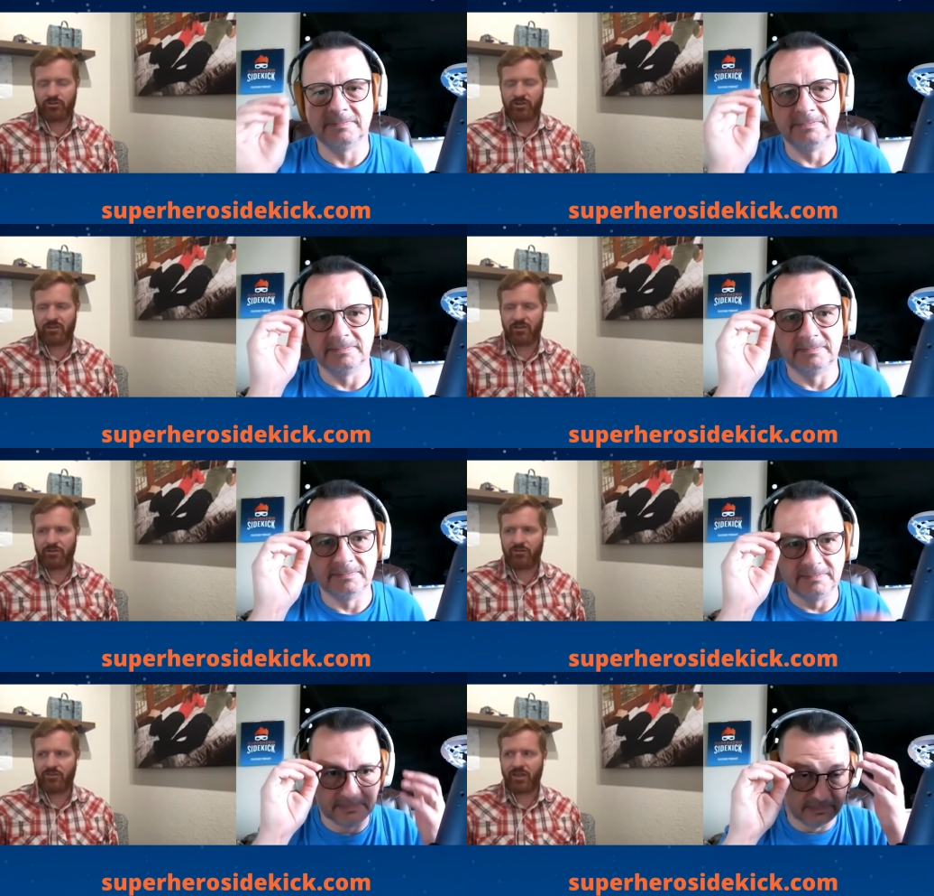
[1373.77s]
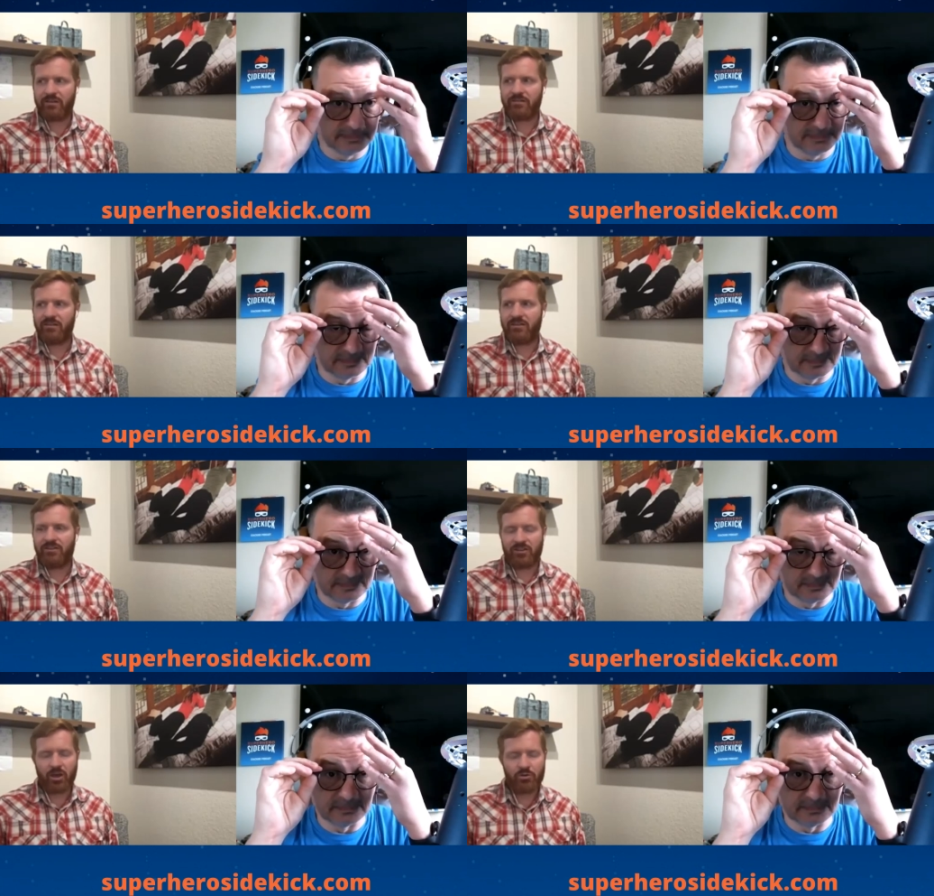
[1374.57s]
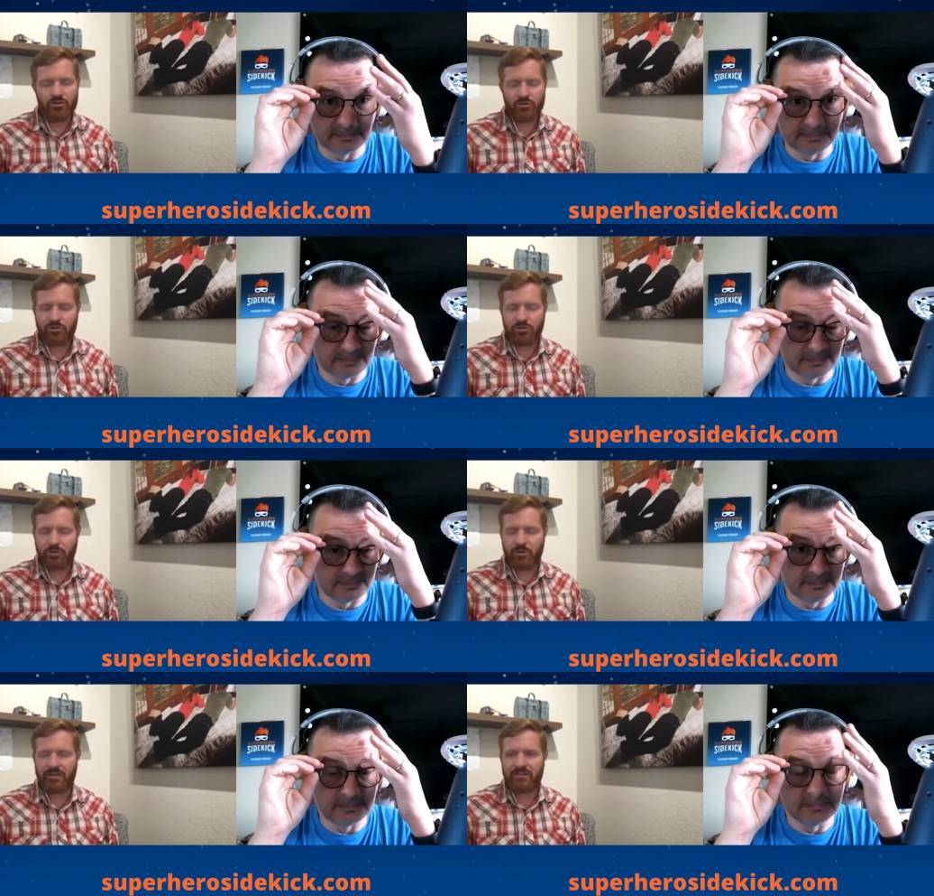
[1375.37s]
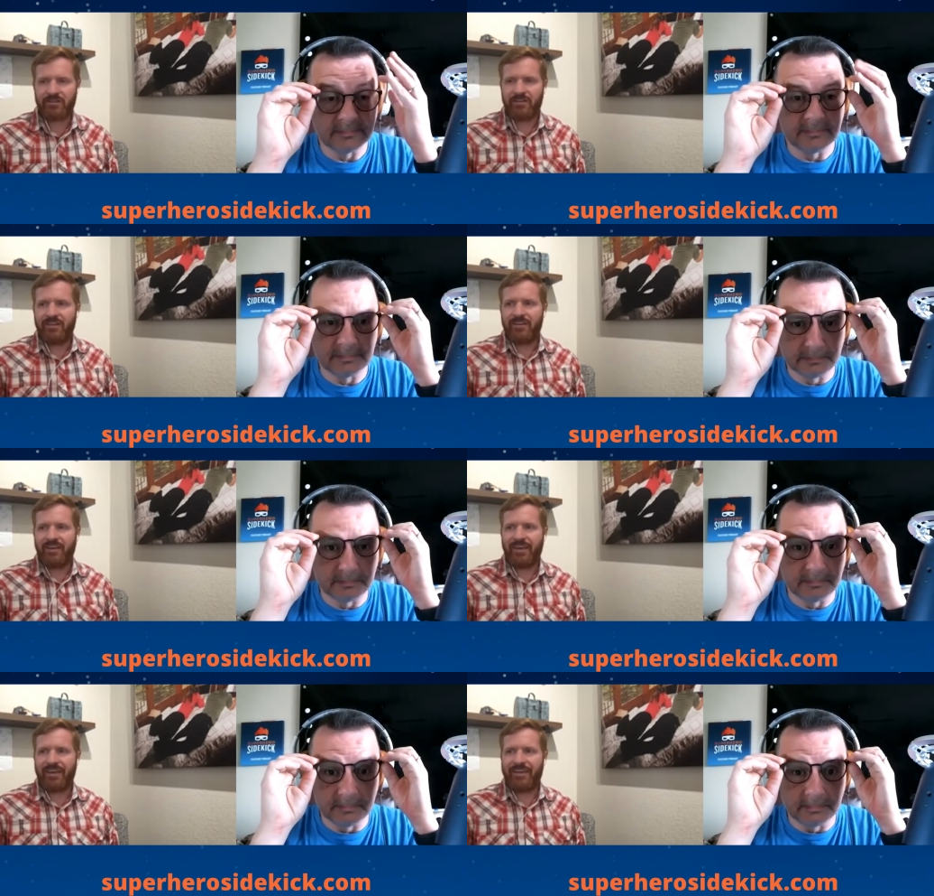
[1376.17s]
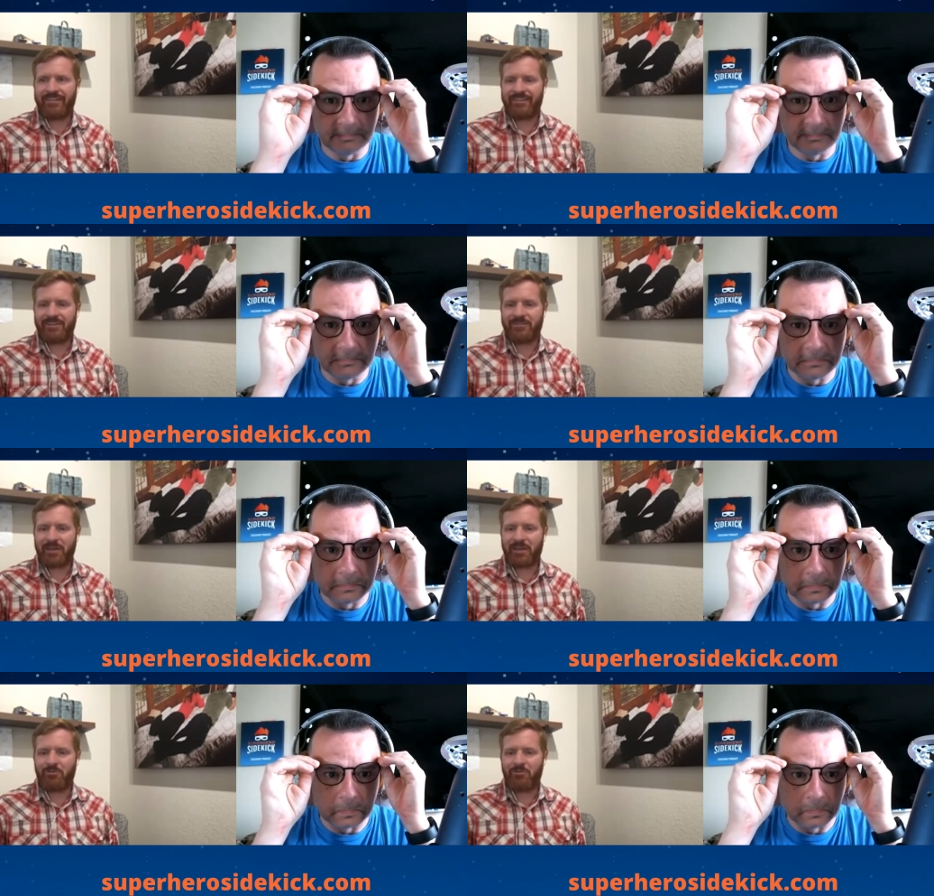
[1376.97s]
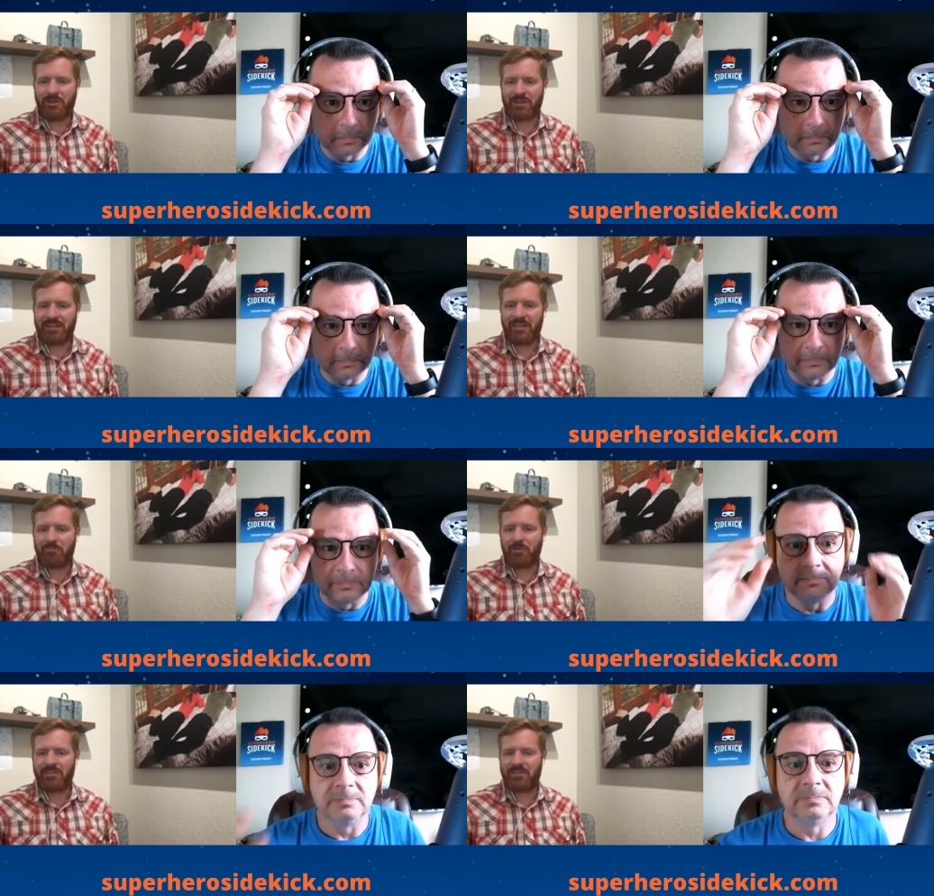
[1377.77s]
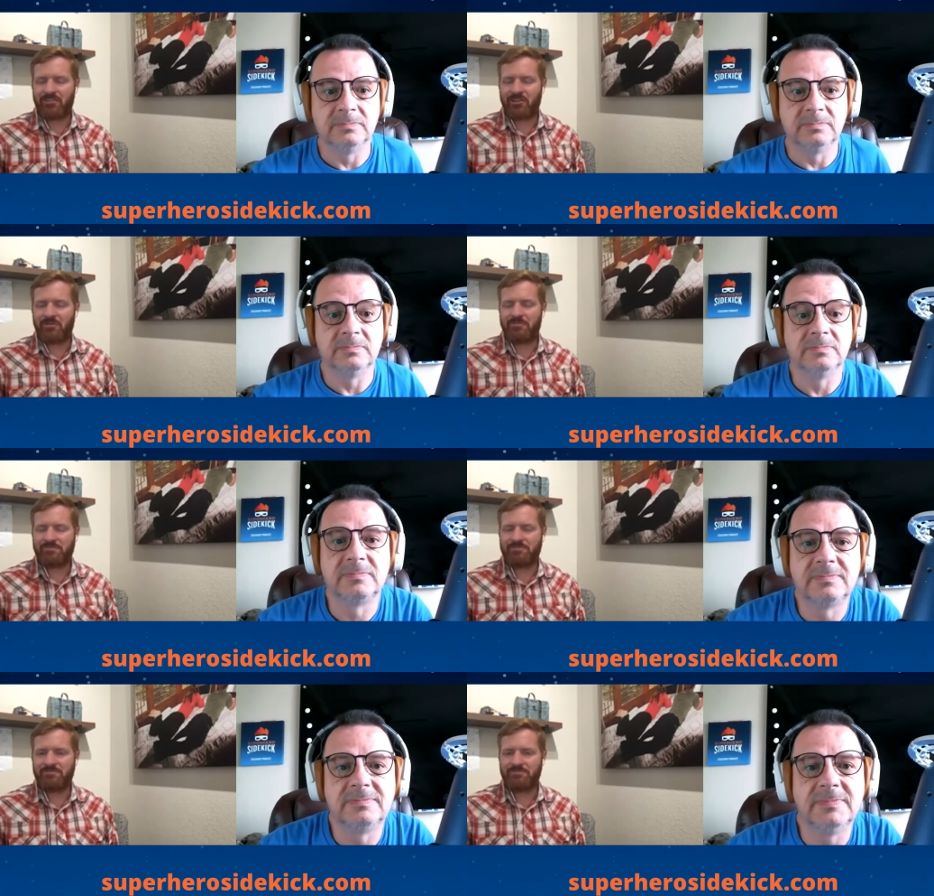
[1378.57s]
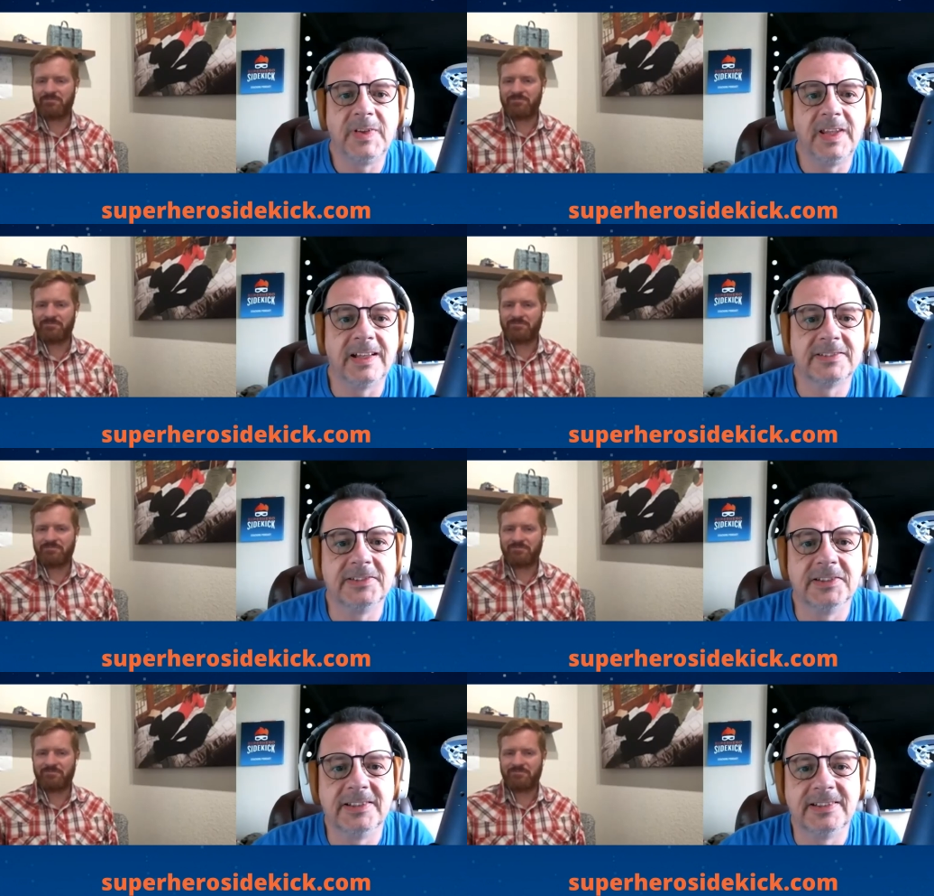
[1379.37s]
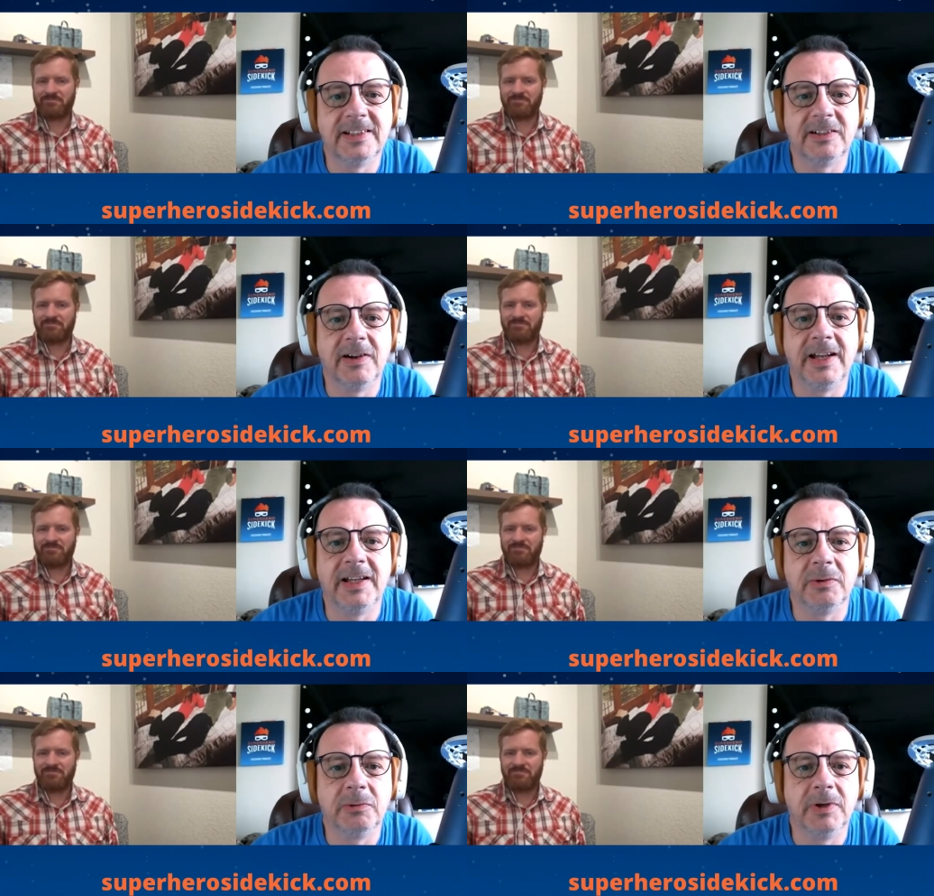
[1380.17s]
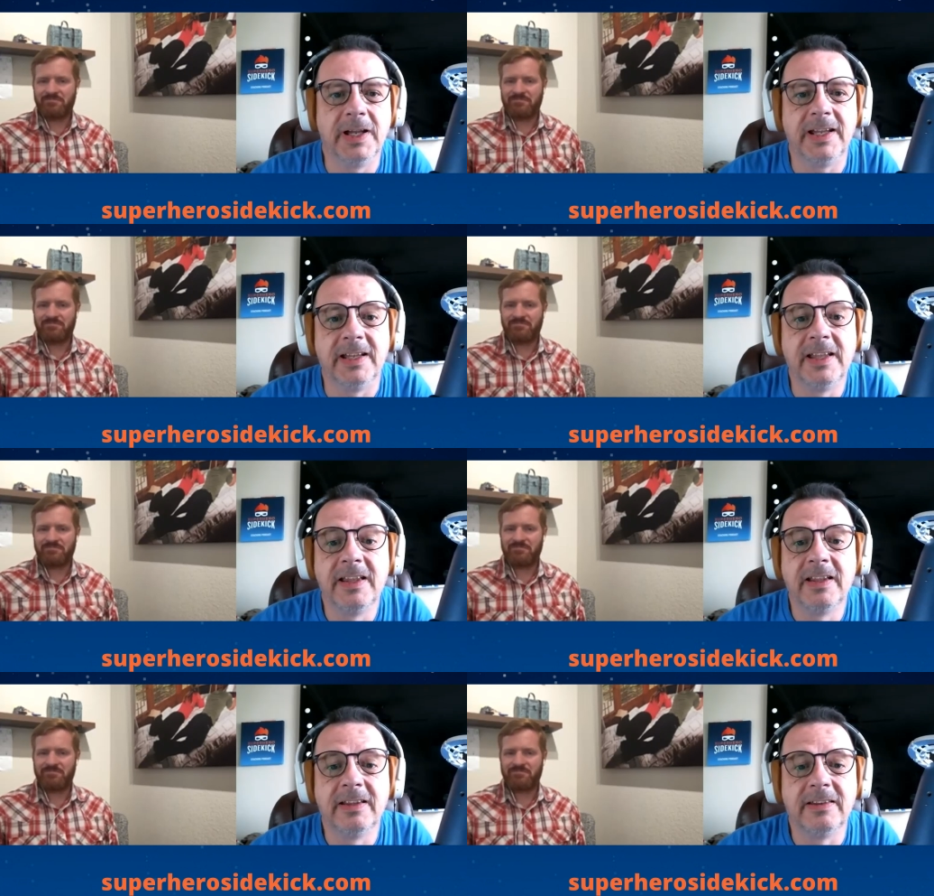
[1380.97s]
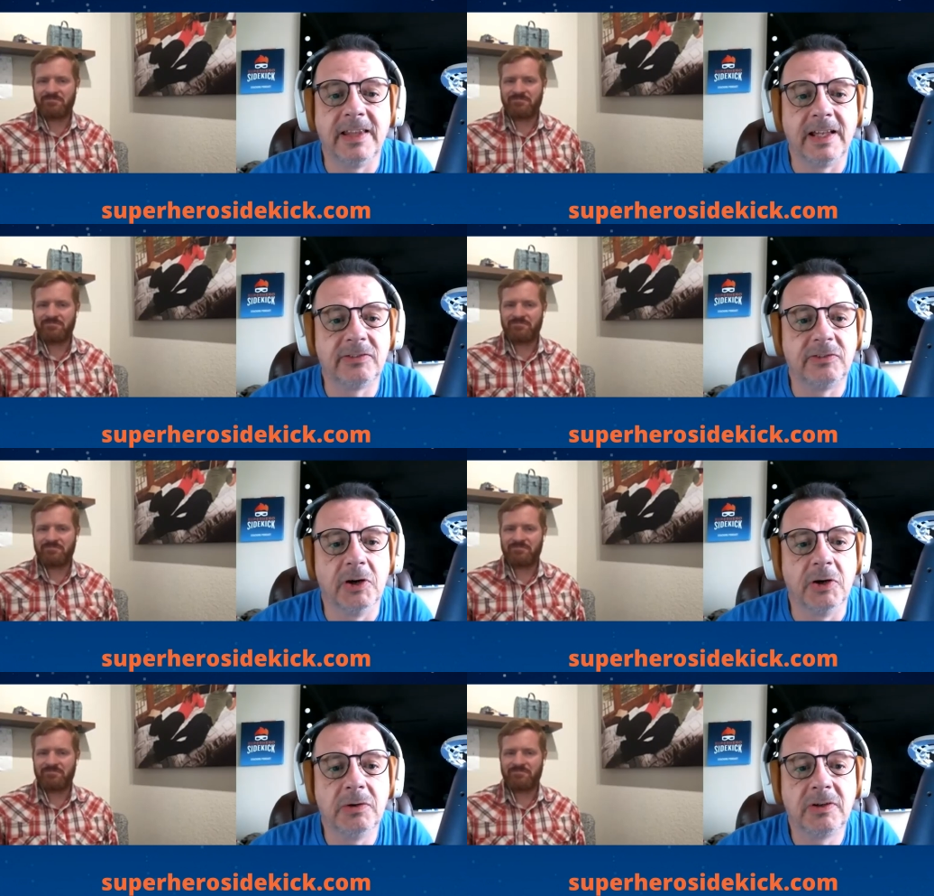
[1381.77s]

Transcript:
Speaker 1: together your event, to coach you through it, and uh, to make it really kick butt this year.
Speaker 2: Excellent. All right. Well, hey, thanks, Joe.